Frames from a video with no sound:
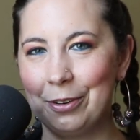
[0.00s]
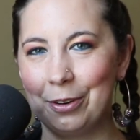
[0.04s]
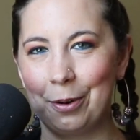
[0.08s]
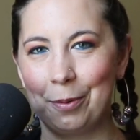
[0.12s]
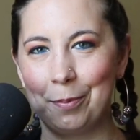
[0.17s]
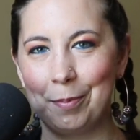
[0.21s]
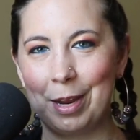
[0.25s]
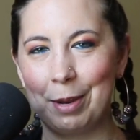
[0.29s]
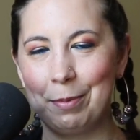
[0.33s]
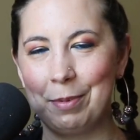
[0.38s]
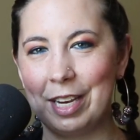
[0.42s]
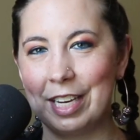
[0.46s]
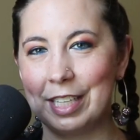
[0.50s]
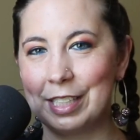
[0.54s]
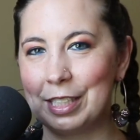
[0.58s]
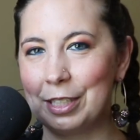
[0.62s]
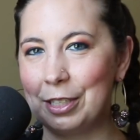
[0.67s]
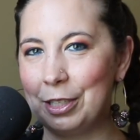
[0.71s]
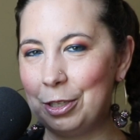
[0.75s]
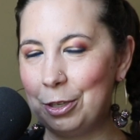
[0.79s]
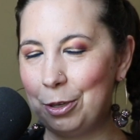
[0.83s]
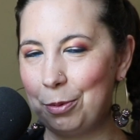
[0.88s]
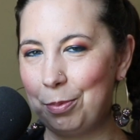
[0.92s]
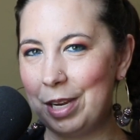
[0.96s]
or maybe as a
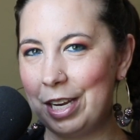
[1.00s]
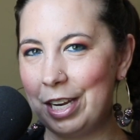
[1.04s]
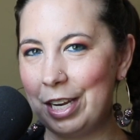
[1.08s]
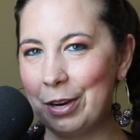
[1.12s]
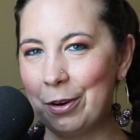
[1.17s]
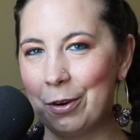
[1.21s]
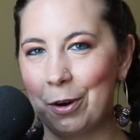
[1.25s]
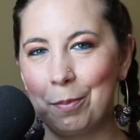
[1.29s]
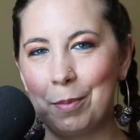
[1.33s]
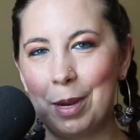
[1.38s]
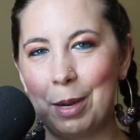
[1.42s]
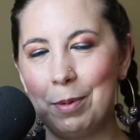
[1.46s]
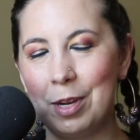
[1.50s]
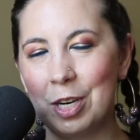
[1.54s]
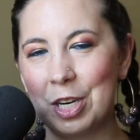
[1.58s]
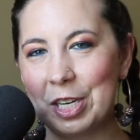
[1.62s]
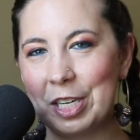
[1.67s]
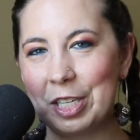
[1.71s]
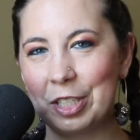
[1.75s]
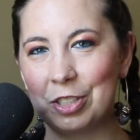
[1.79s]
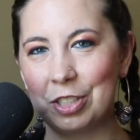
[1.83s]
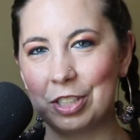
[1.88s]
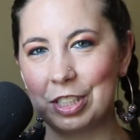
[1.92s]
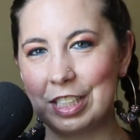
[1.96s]
newbie, or maybe you're
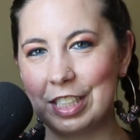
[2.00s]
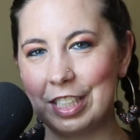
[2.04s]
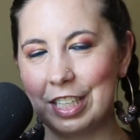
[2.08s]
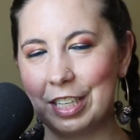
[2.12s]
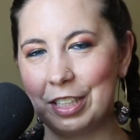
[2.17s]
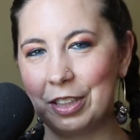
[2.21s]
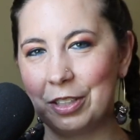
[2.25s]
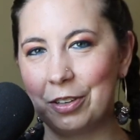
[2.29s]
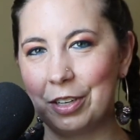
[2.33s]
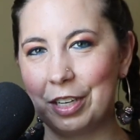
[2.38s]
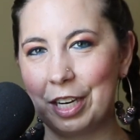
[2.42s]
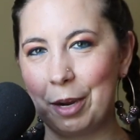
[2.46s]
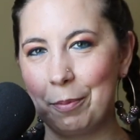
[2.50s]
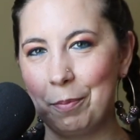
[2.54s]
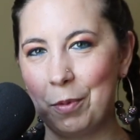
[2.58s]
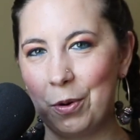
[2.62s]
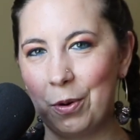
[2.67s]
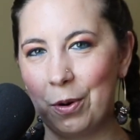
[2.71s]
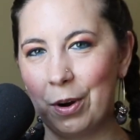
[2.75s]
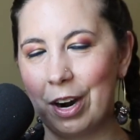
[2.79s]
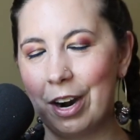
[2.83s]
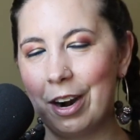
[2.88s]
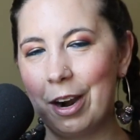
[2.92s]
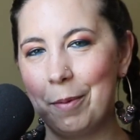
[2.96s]
interested in learning
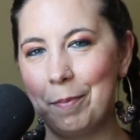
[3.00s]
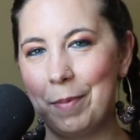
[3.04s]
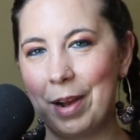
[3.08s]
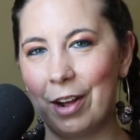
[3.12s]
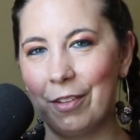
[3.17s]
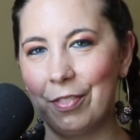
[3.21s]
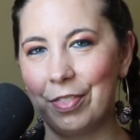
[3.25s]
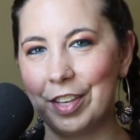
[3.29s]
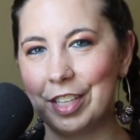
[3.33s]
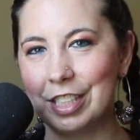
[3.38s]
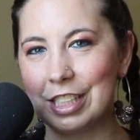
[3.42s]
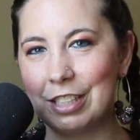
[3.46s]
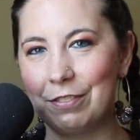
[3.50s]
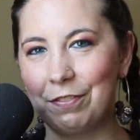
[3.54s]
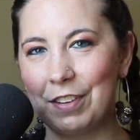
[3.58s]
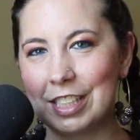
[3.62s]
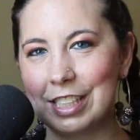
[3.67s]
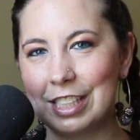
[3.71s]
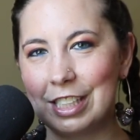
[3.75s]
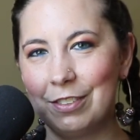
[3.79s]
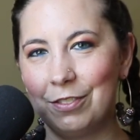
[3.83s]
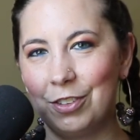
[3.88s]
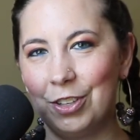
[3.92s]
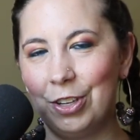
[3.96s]
more about this
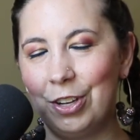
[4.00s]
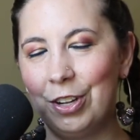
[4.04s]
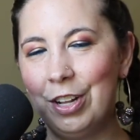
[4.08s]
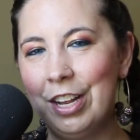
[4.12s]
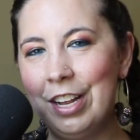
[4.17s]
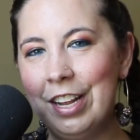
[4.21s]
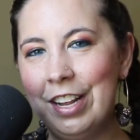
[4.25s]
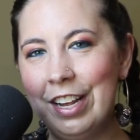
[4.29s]
festival,